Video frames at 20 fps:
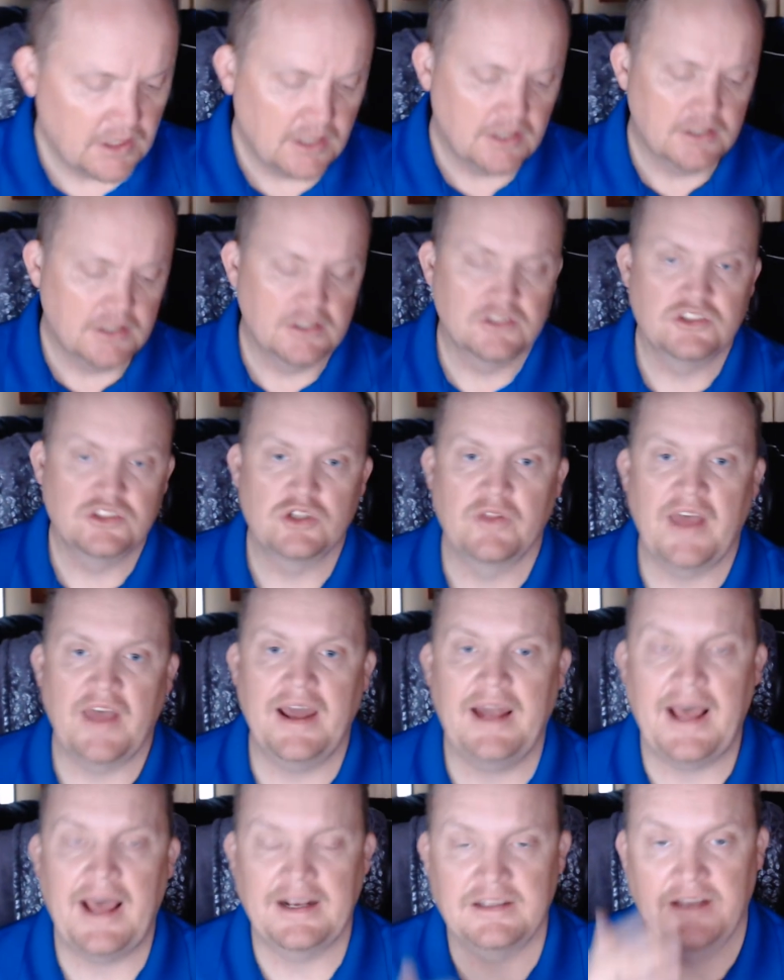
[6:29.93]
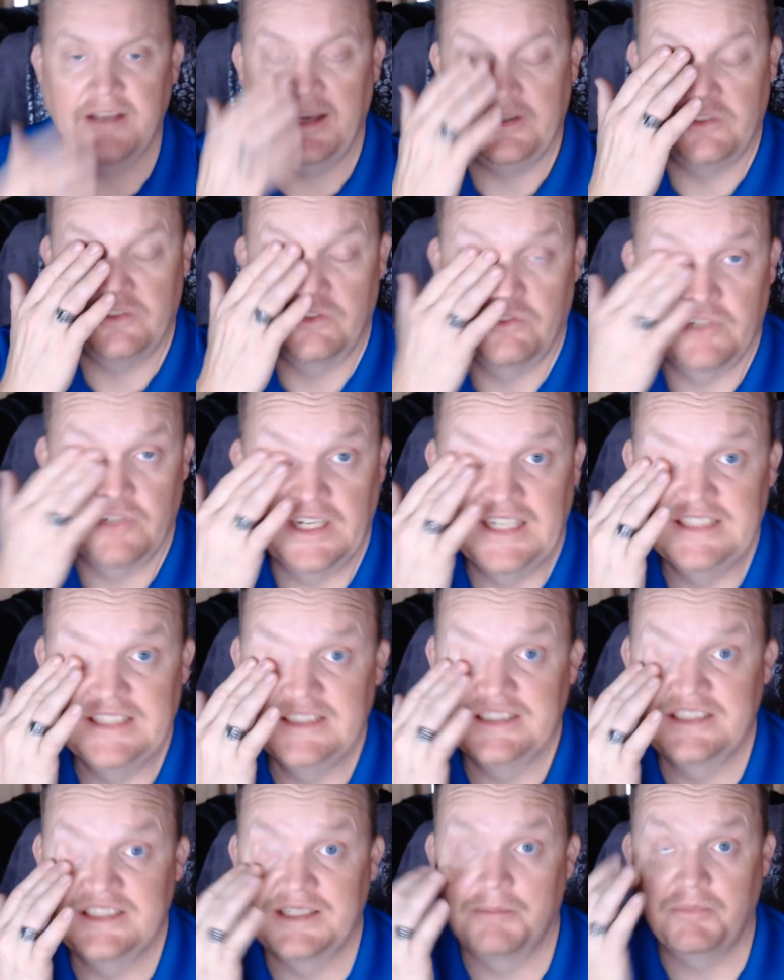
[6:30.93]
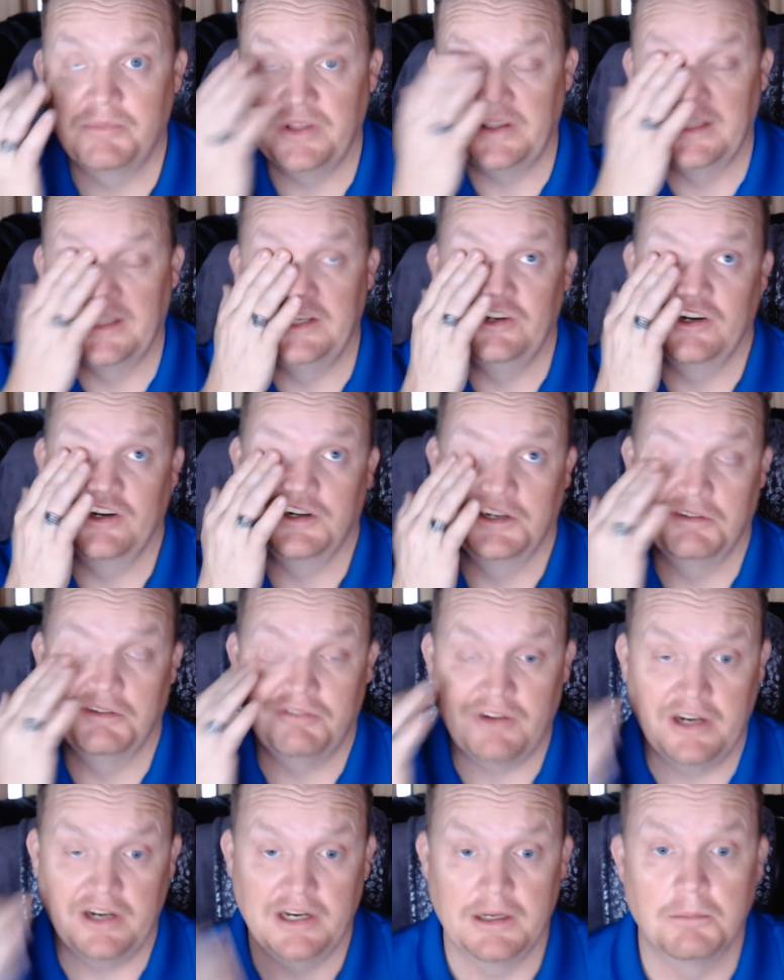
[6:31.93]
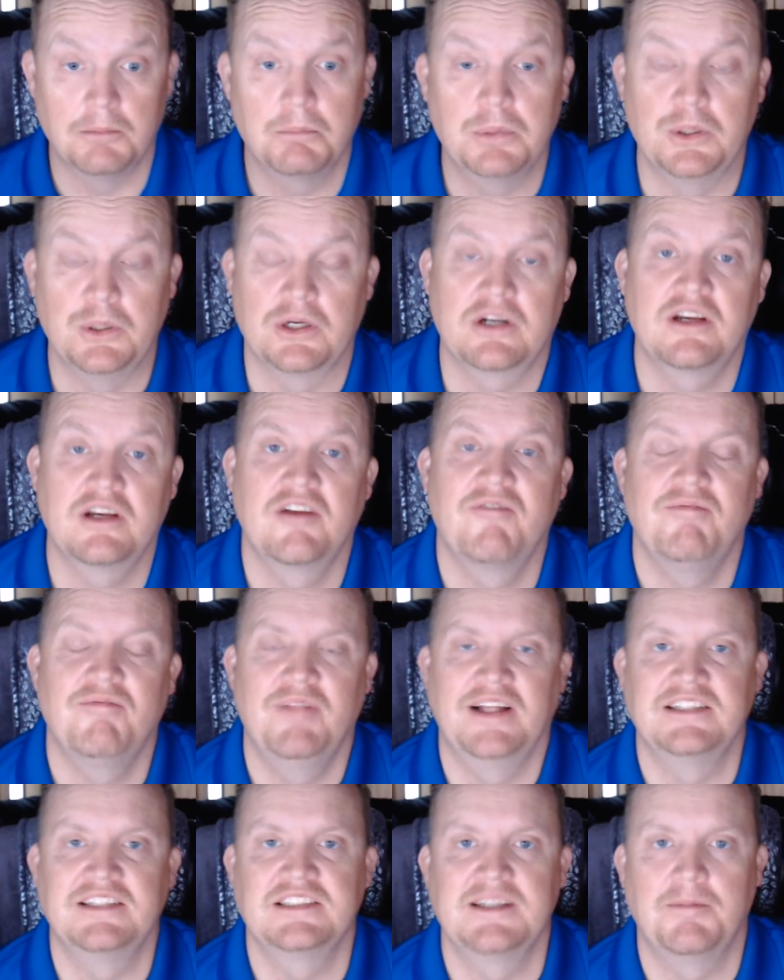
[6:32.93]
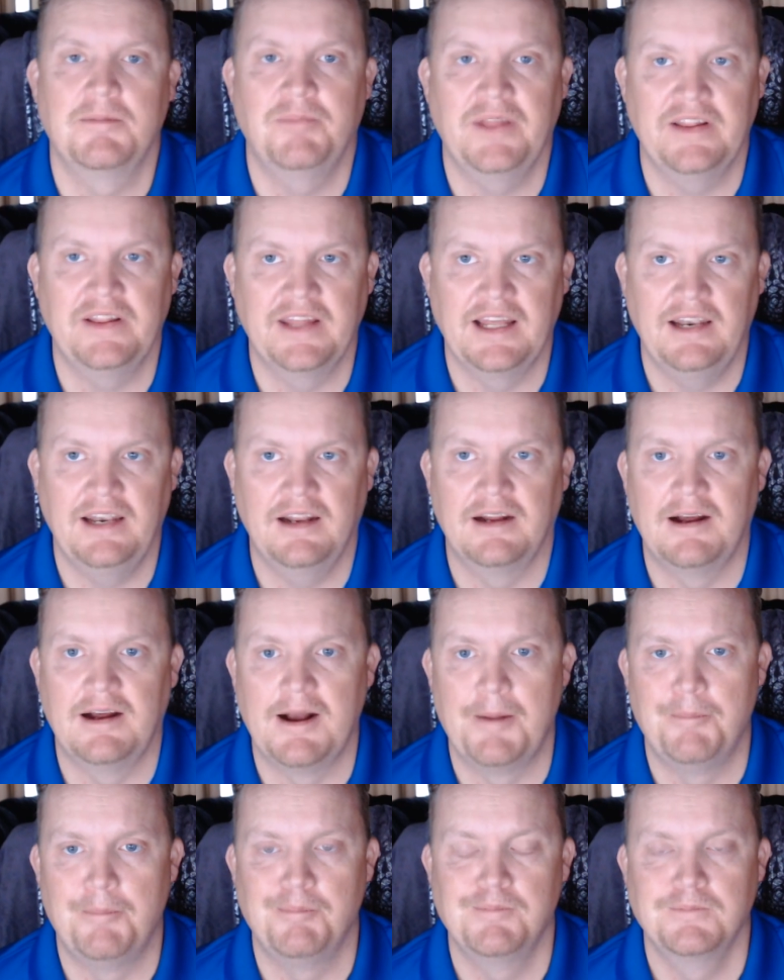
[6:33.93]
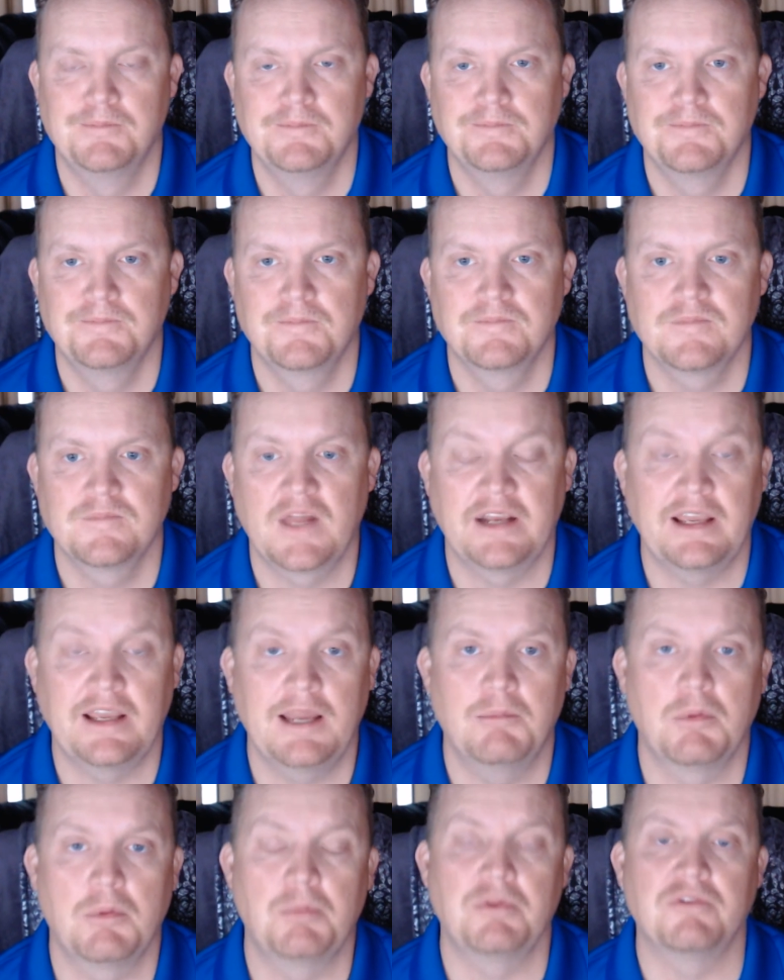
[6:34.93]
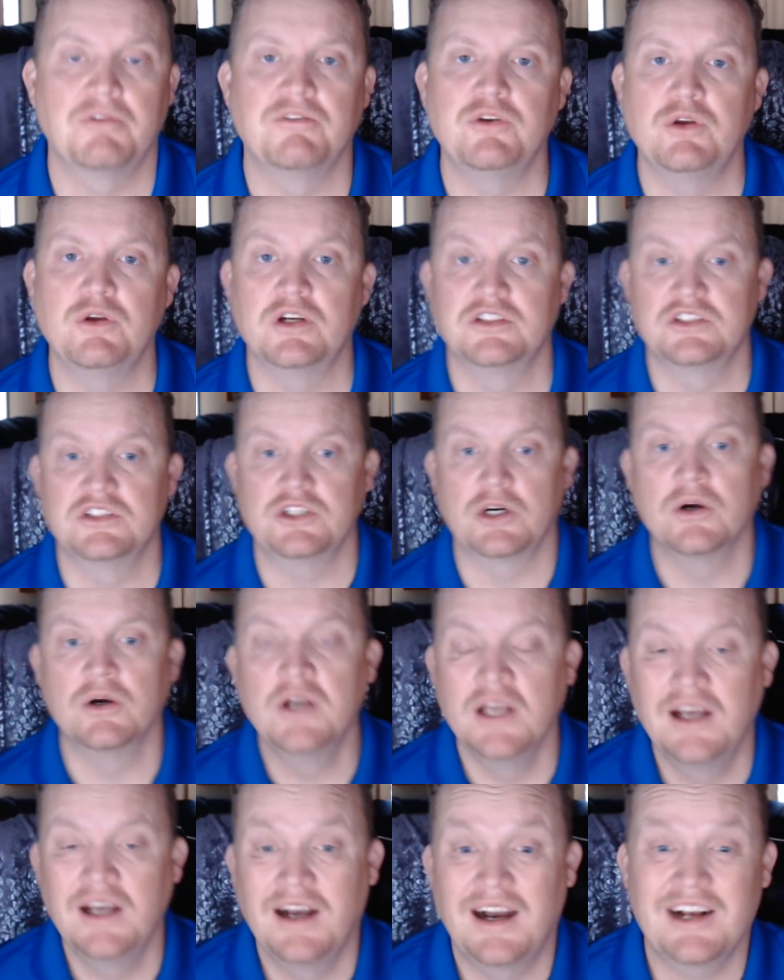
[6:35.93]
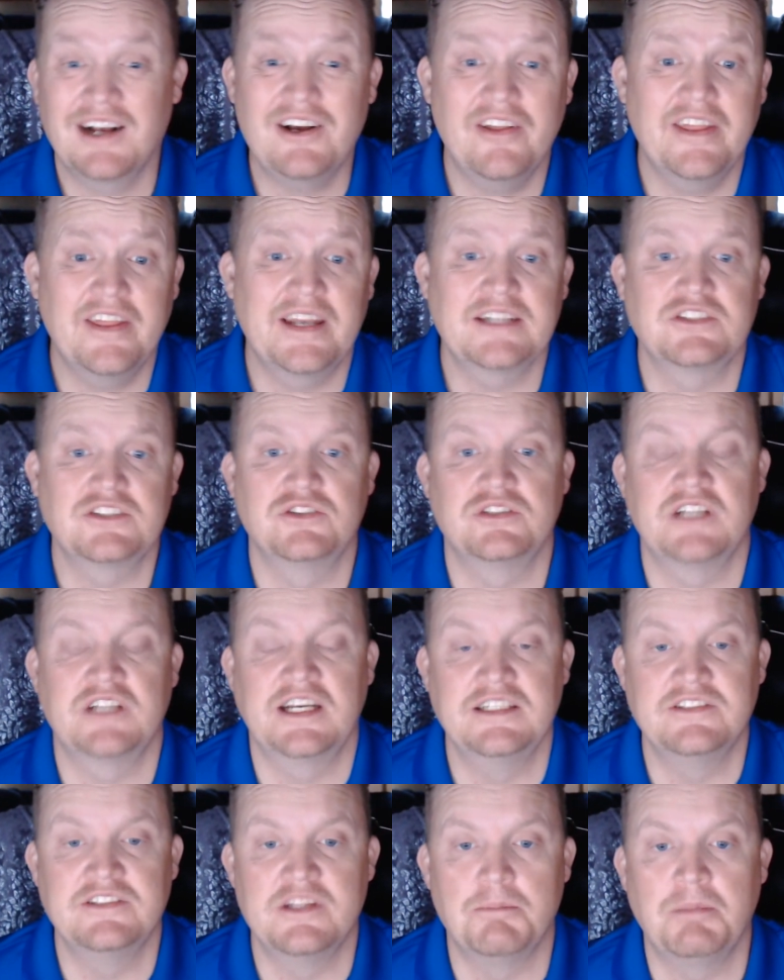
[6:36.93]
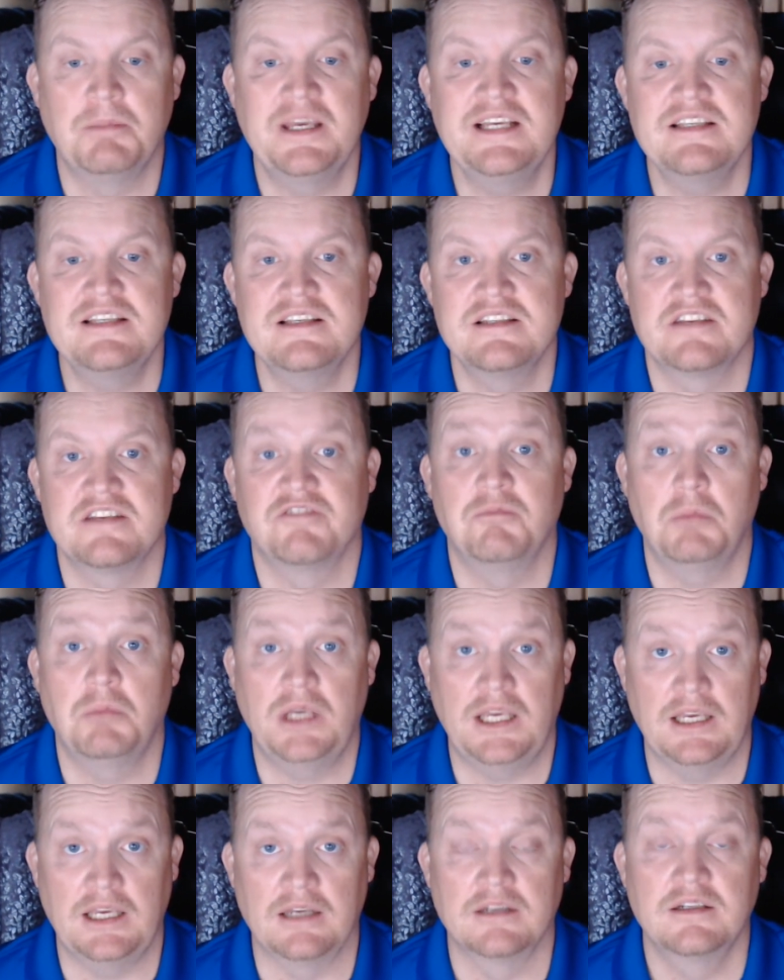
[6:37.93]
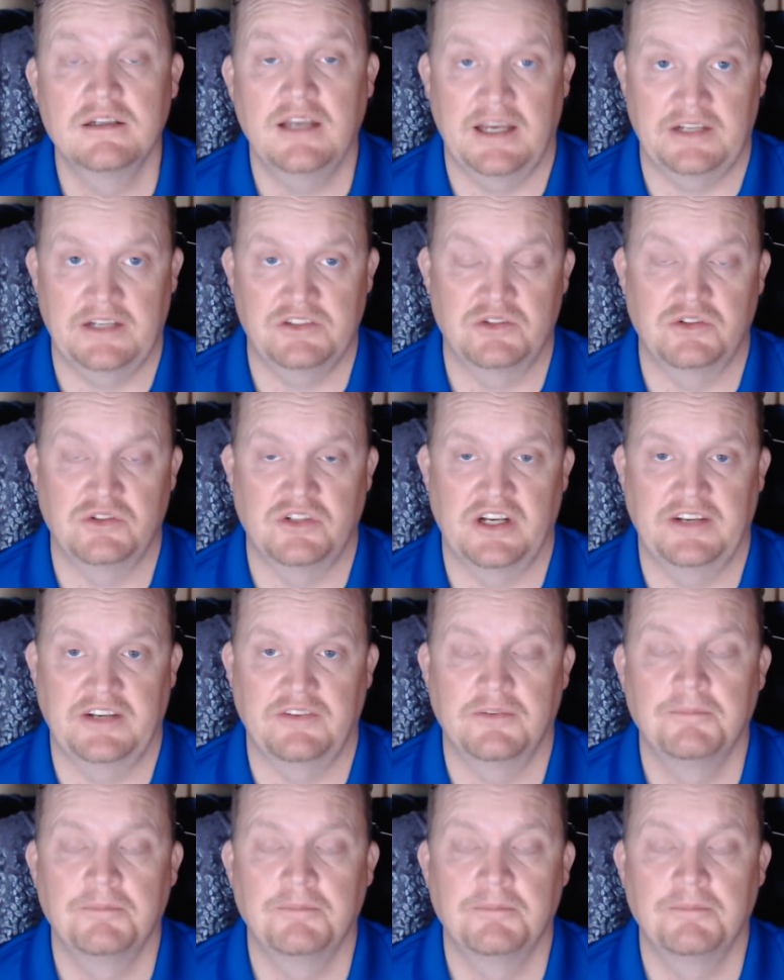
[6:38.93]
So that exercise is something that you're not going to find in a book. That's something that I came up with a few years ago. I call that exercise the pieces of me exercise.